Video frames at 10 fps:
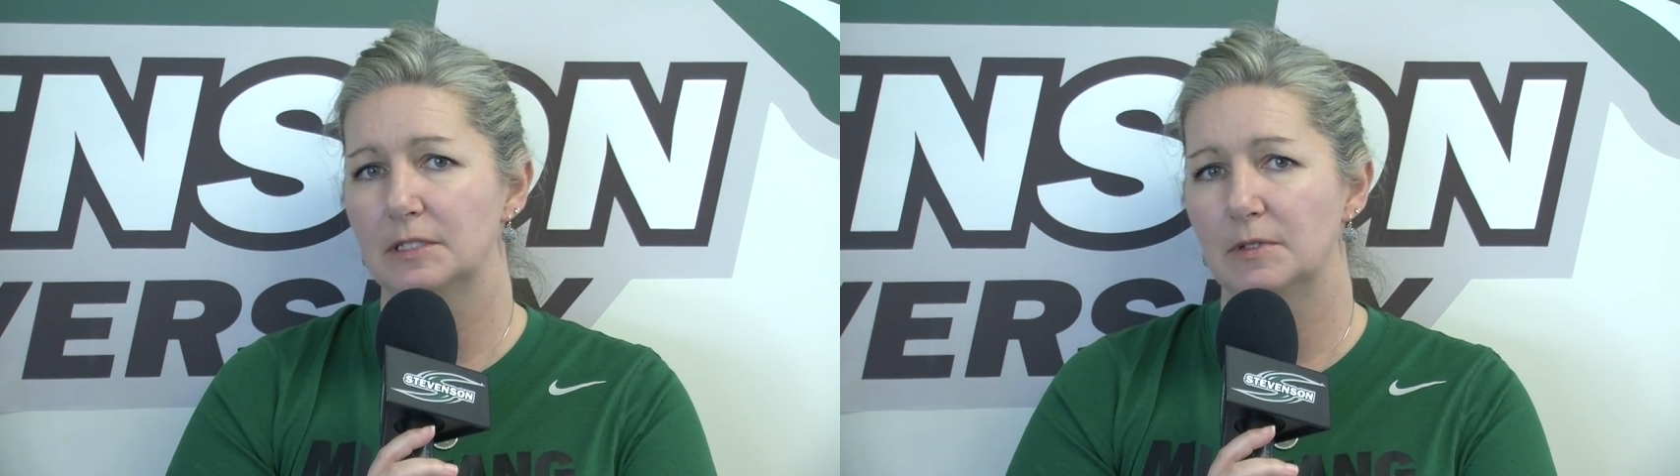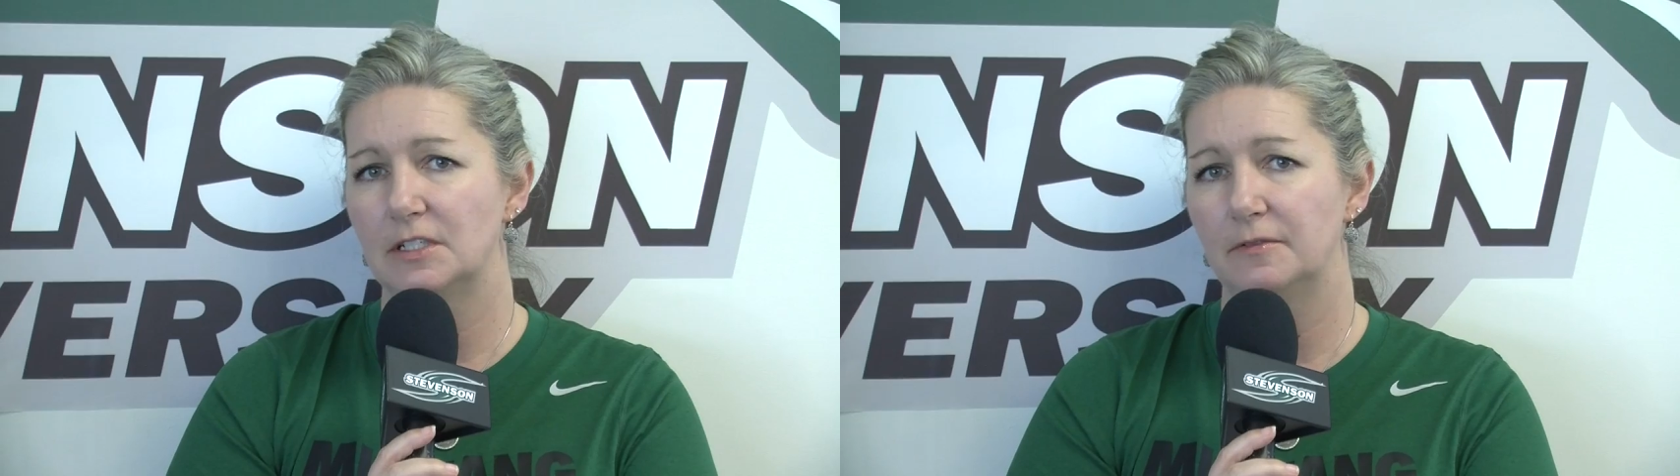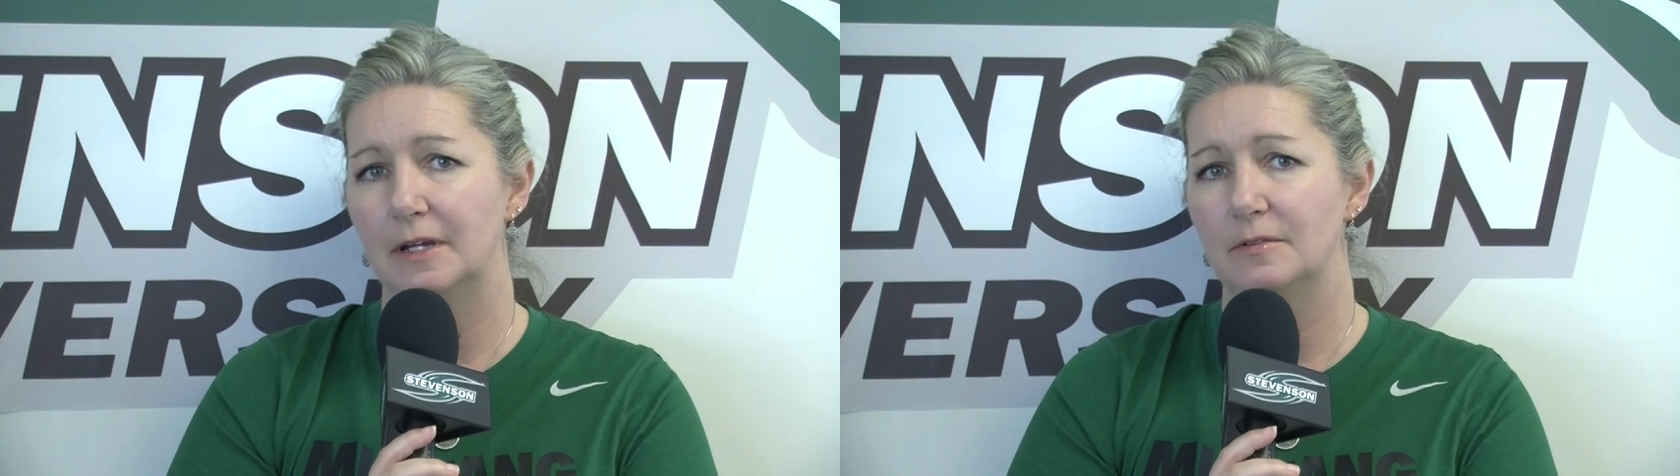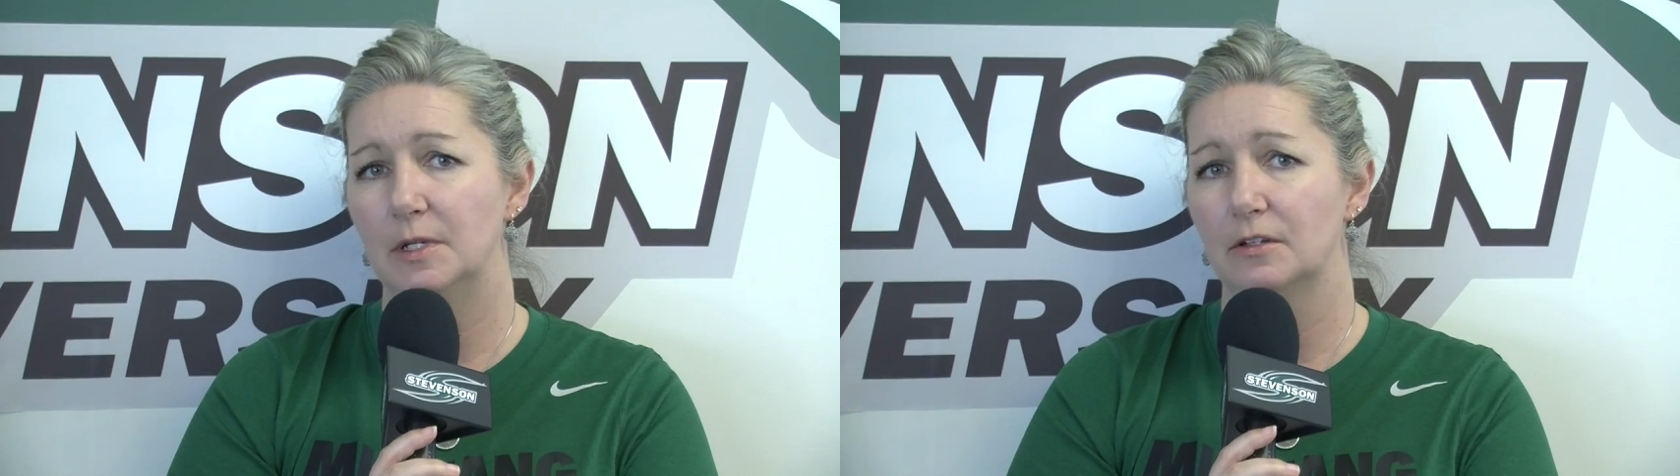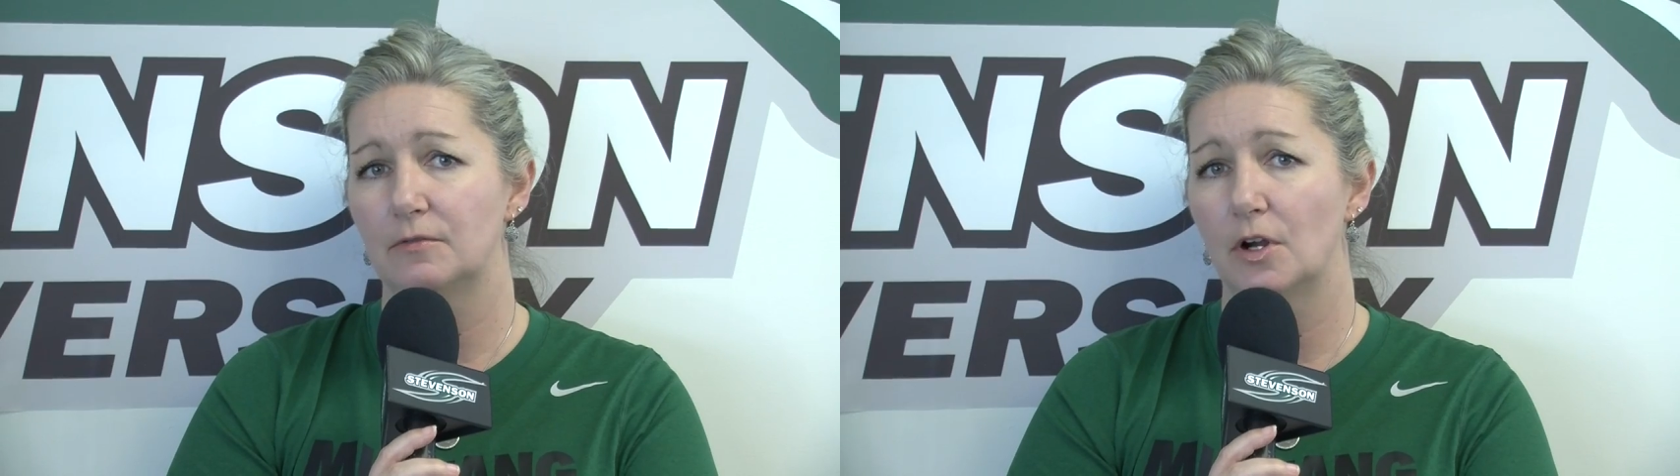especially if we have to
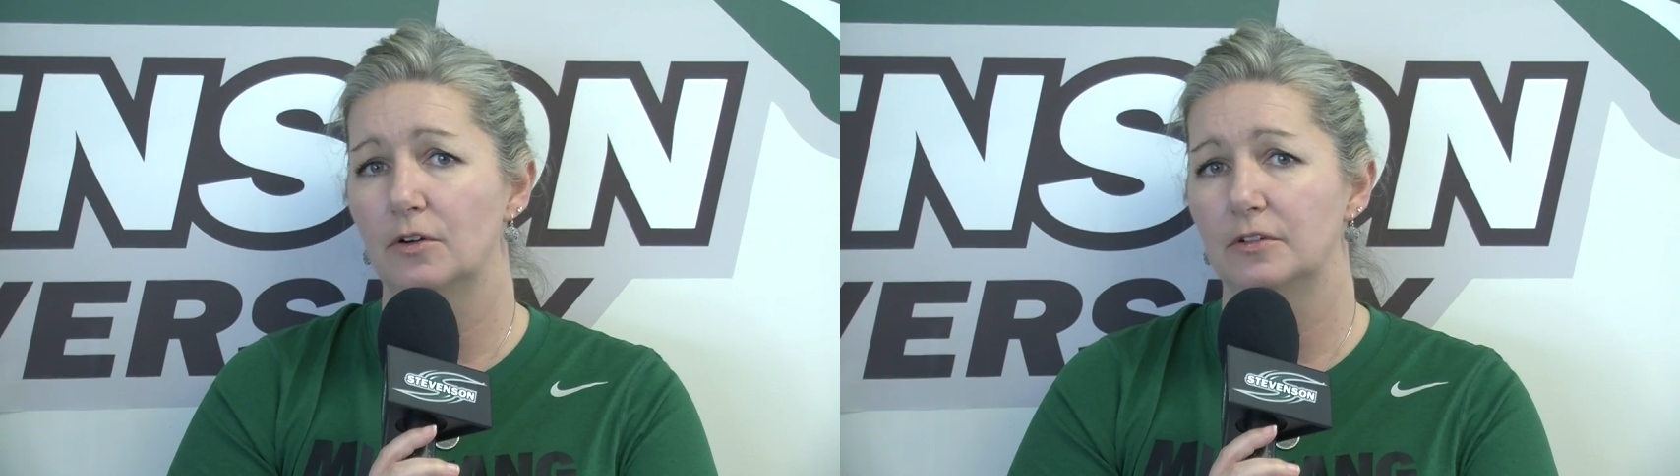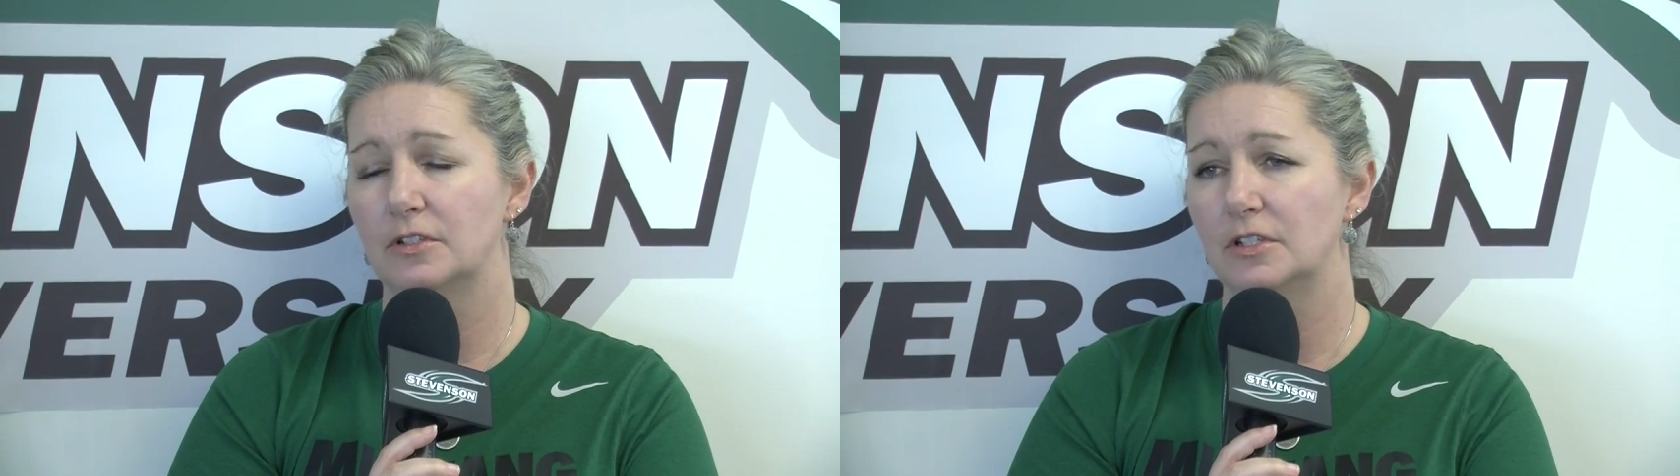be on the road.